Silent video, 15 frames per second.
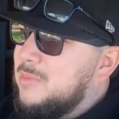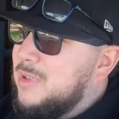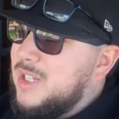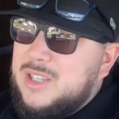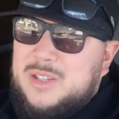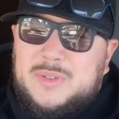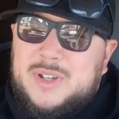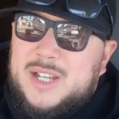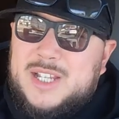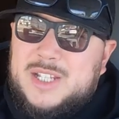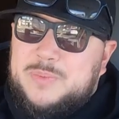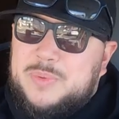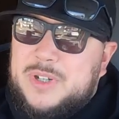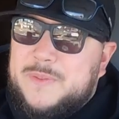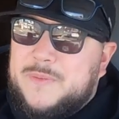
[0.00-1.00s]
But either way,
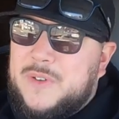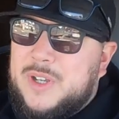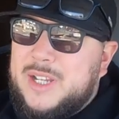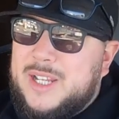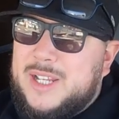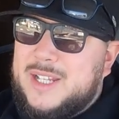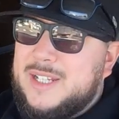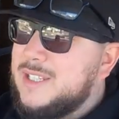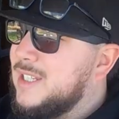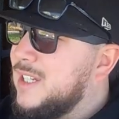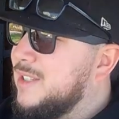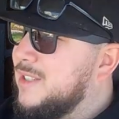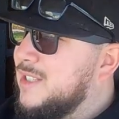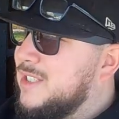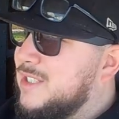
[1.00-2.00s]
it's pretty funny. It's
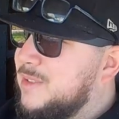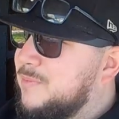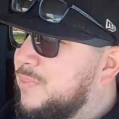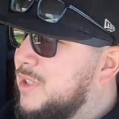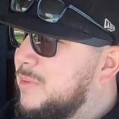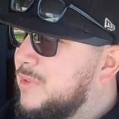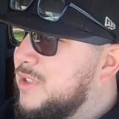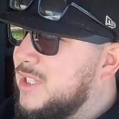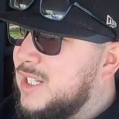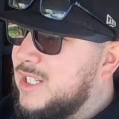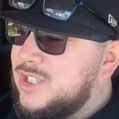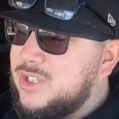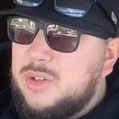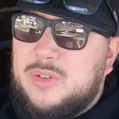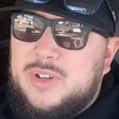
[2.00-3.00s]
uh, it's pretty much like
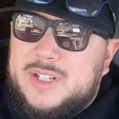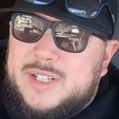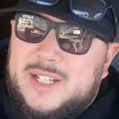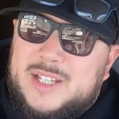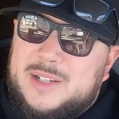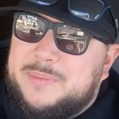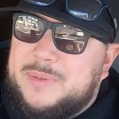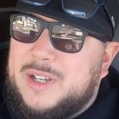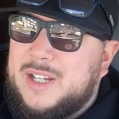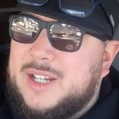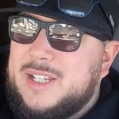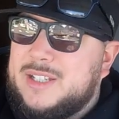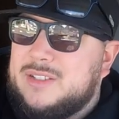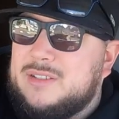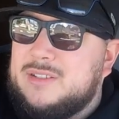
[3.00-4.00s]
a storytelling podcast.